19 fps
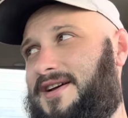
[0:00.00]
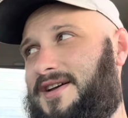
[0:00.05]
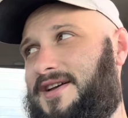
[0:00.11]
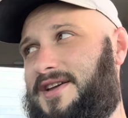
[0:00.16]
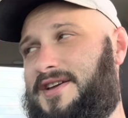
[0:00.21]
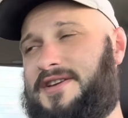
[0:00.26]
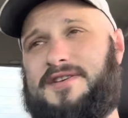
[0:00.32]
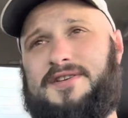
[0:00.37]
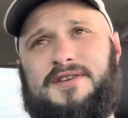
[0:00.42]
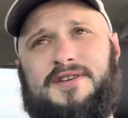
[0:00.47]

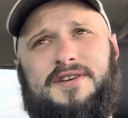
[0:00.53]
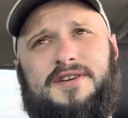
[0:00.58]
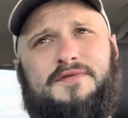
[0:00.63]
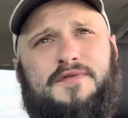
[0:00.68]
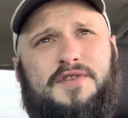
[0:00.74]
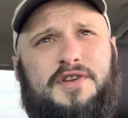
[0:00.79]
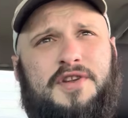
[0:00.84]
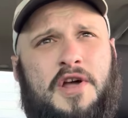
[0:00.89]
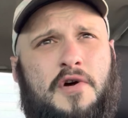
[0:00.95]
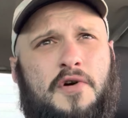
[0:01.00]
if
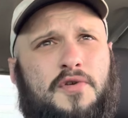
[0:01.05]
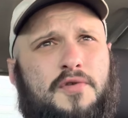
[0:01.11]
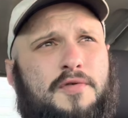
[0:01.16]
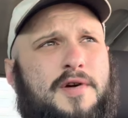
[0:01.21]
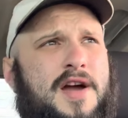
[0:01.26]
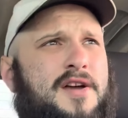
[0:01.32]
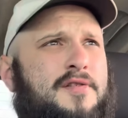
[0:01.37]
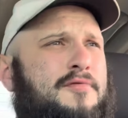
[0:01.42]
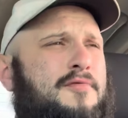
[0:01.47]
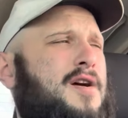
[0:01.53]
you know the
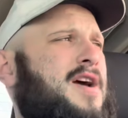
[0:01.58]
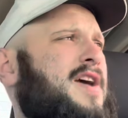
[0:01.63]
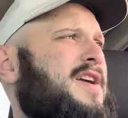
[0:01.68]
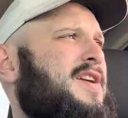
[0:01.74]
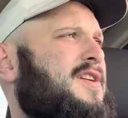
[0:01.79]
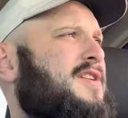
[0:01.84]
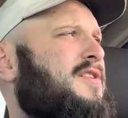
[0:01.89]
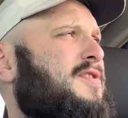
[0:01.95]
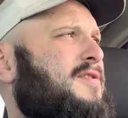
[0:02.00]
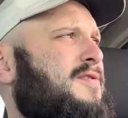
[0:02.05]
right way,
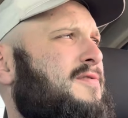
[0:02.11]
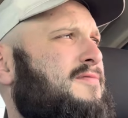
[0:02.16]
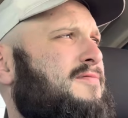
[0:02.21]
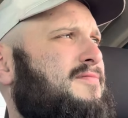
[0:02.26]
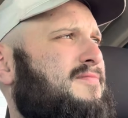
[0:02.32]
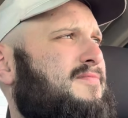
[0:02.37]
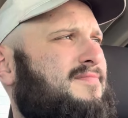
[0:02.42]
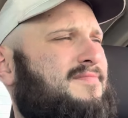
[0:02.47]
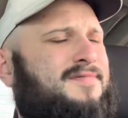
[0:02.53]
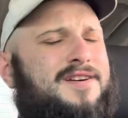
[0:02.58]
you're
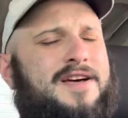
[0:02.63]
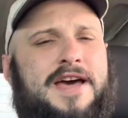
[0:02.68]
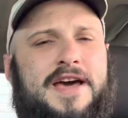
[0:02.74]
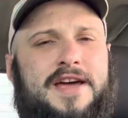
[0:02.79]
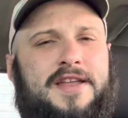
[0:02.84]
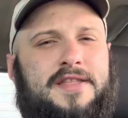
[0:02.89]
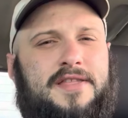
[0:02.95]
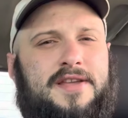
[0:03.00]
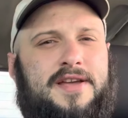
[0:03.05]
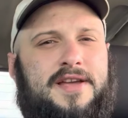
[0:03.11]

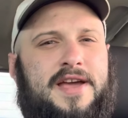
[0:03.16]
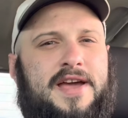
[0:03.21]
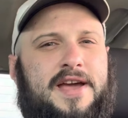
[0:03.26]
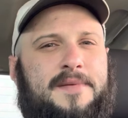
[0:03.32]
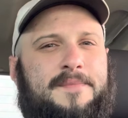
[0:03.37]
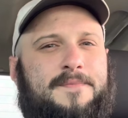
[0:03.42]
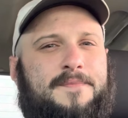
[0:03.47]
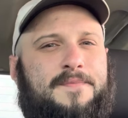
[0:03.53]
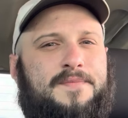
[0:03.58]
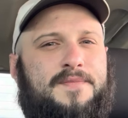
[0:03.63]
ahead of the
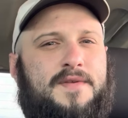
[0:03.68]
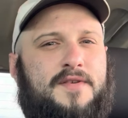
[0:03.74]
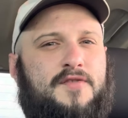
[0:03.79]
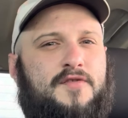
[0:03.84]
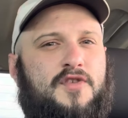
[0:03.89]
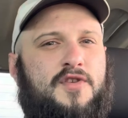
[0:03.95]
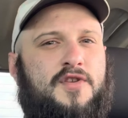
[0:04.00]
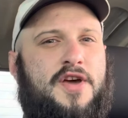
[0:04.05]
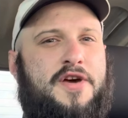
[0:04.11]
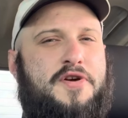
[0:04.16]
game. If
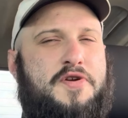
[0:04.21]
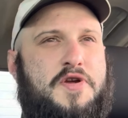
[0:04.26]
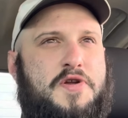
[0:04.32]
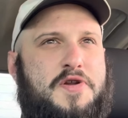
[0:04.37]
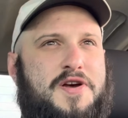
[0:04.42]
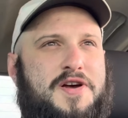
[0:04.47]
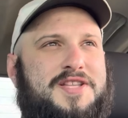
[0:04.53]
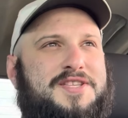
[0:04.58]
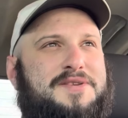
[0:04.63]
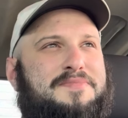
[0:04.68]
you know you're
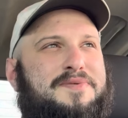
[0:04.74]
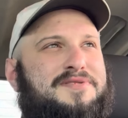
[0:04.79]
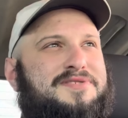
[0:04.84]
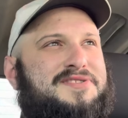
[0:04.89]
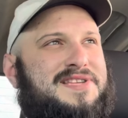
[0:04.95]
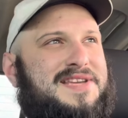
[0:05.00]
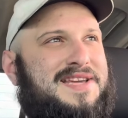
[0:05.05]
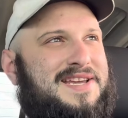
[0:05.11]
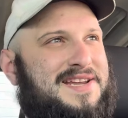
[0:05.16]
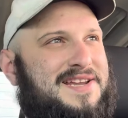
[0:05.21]
not supposed
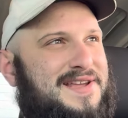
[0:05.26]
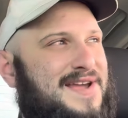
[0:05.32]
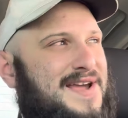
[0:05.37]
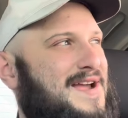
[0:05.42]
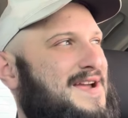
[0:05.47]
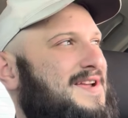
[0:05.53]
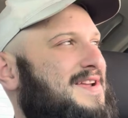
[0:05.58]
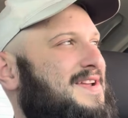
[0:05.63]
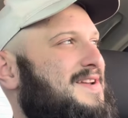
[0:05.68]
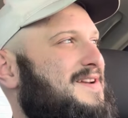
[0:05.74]
to eat
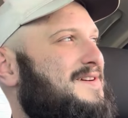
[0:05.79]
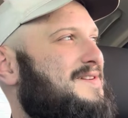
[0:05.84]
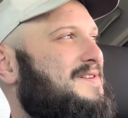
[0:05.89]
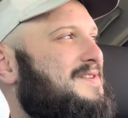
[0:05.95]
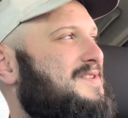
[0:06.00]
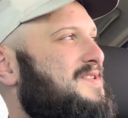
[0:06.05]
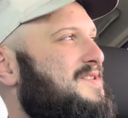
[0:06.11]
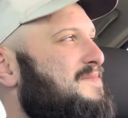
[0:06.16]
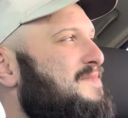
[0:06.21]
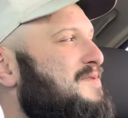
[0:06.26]
cake, you're
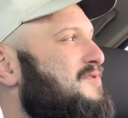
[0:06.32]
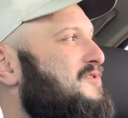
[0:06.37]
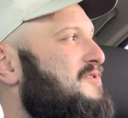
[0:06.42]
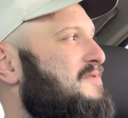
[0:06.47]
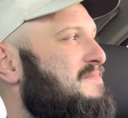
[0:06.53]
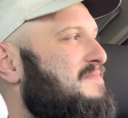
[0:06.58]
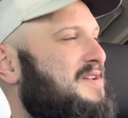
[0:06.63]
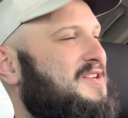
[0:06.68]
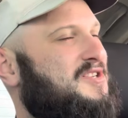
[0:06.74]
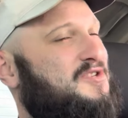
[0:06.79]
not supposed to
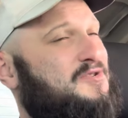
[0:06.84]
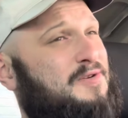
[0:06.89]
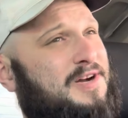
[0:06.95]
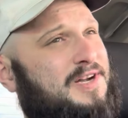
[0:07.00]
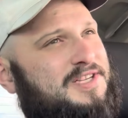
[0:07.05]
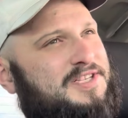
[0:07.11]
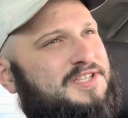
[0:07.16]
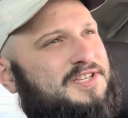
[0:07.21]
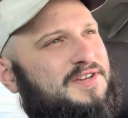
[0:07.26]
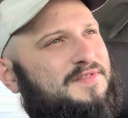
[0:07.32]
binge
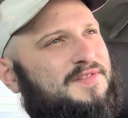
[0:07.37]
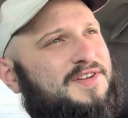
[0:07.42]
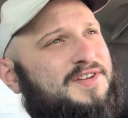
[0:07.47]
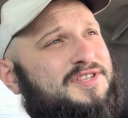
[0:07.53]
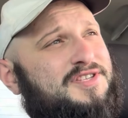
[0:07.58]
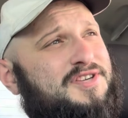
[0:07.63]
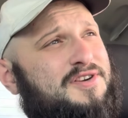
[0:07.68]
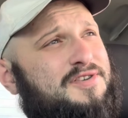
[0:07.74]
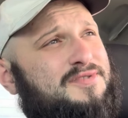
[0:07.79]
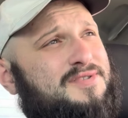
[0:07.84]
watch TV
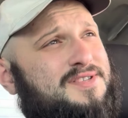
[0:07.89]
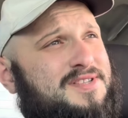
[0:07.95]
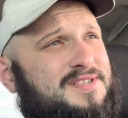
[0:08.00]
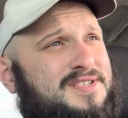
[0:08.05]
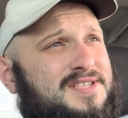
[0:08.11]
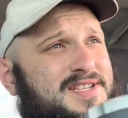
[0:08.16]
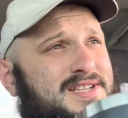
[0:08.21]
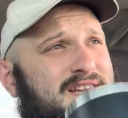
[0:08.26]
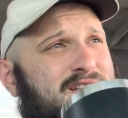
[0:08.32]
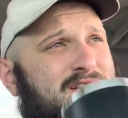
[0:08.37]
shows and
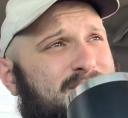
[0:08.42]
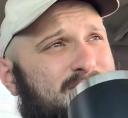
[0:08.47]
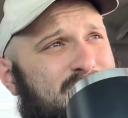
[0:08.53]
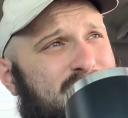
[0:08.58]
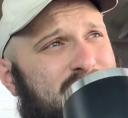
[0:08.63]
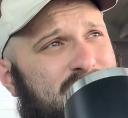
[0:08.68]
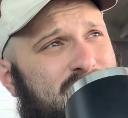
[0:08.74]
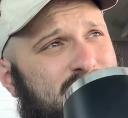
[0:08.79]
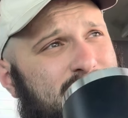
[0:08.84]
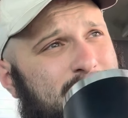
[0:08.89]
stay up
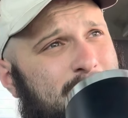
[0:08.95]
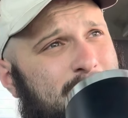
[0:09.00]
late,